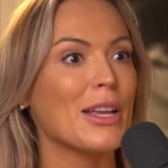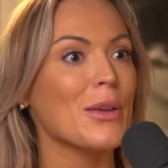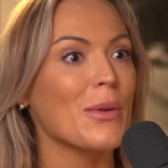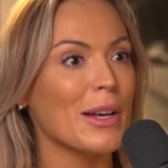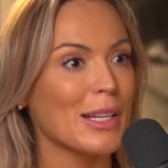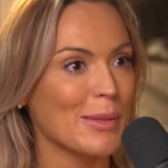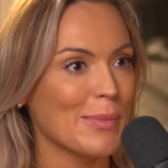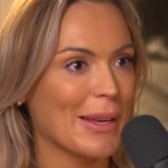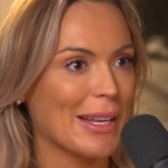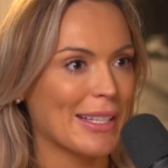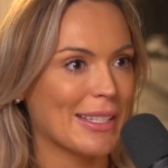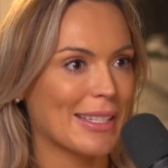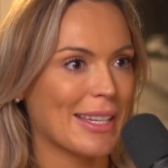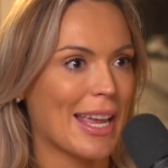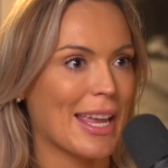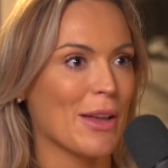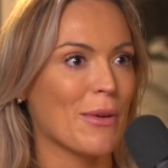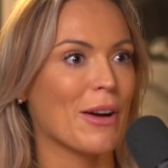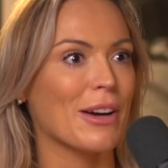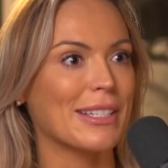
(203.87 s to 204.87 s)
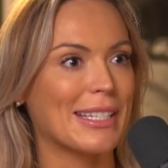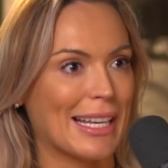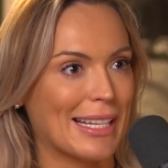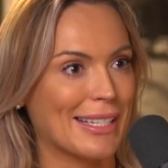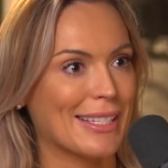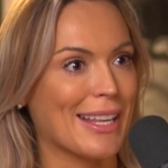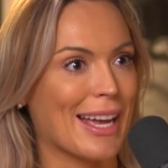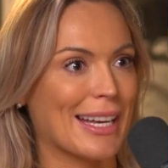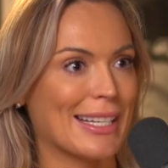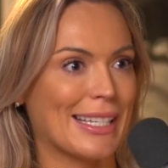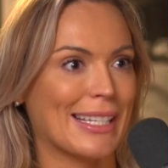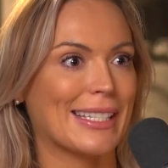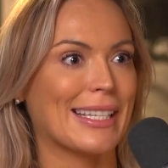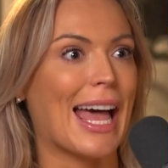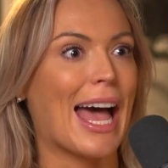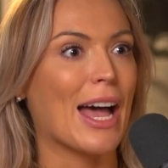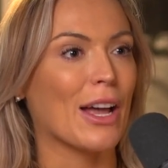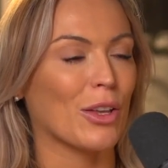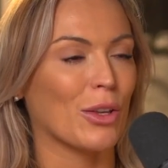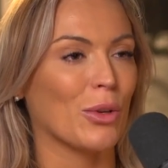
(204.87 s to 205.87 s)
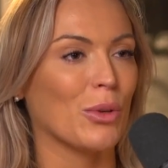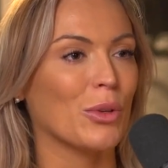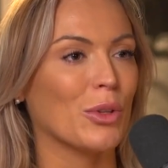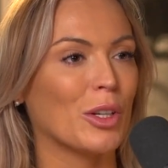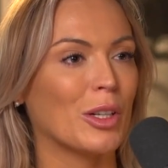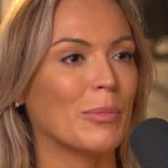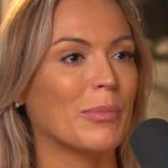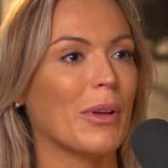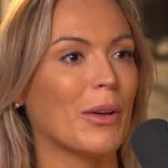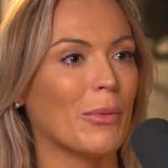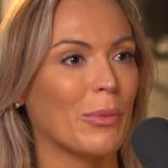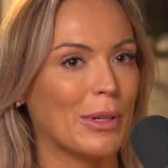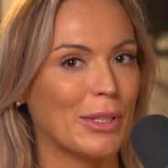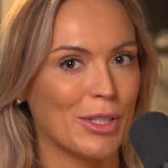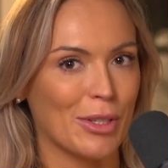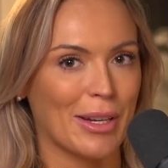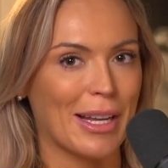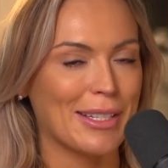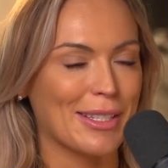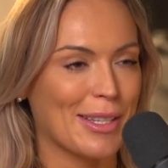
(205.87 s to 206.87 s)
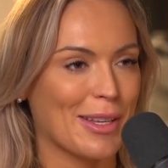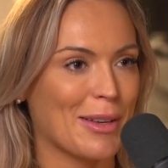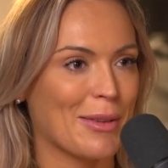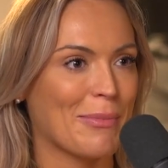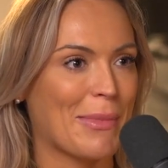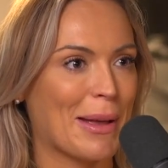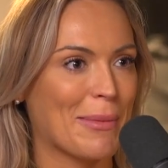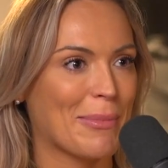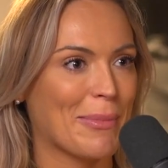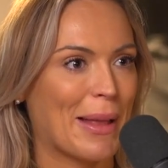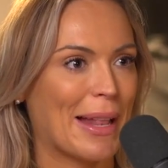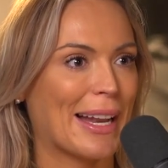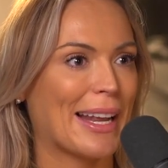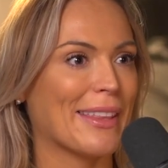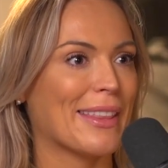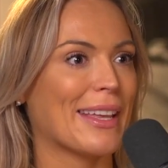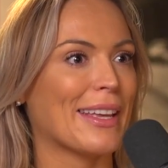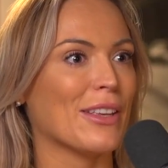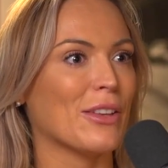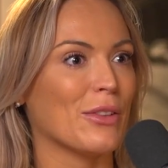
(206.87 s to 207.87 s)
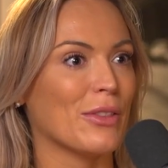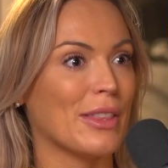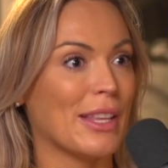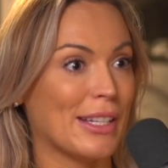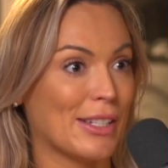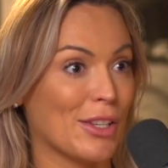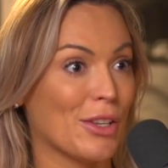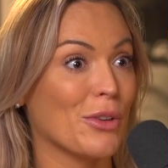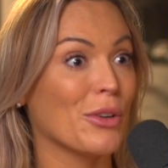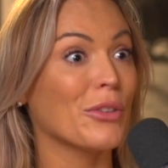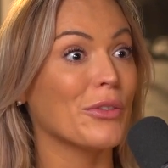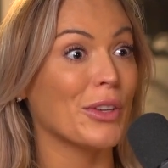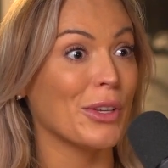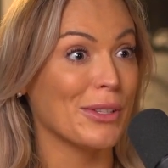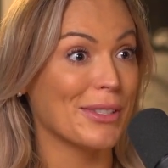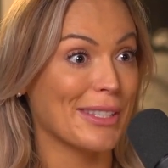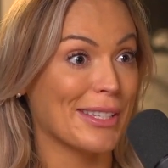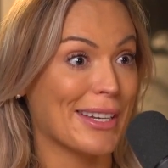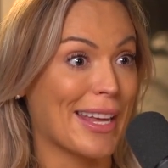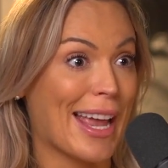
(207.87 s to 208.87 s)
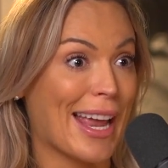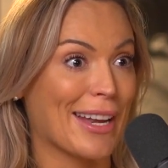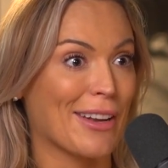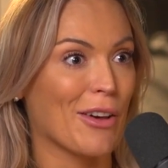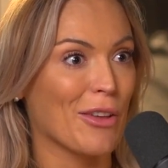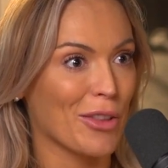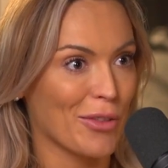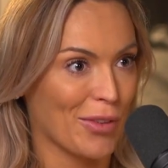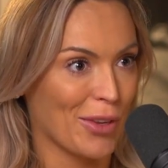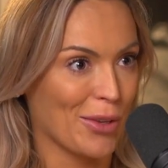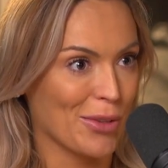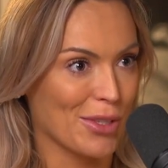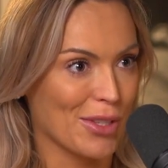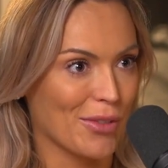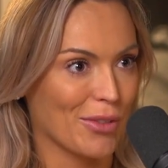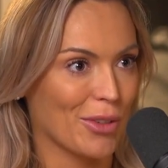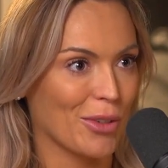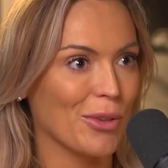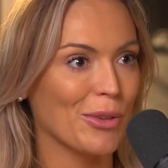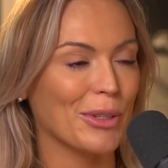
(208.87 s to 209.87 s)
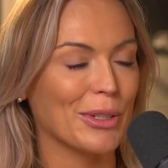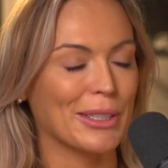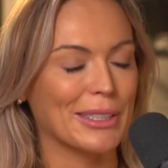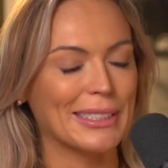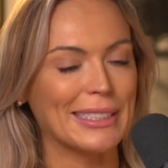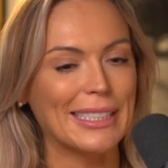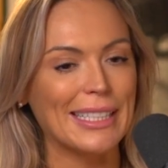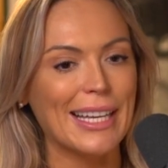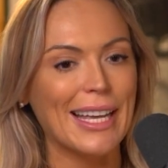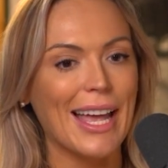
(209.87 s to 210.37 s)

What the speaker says: you are speaking today, you are a data scientist at Google, but we do like to make clear that these are your views today, not the views of Google.